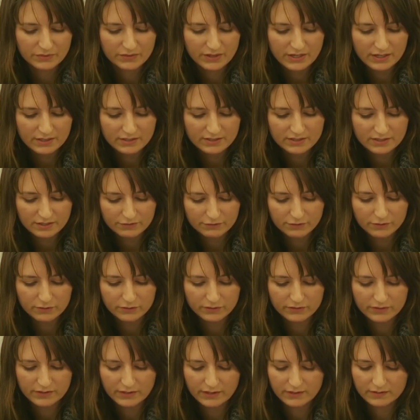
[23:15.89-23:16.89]
these
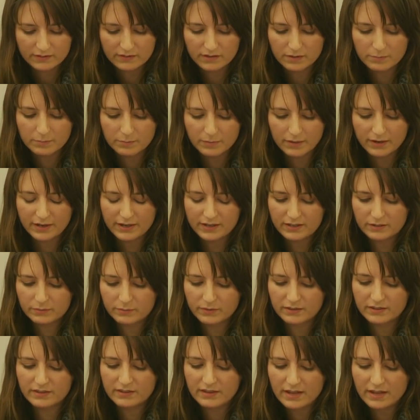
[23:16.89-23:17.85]
difficulties combined with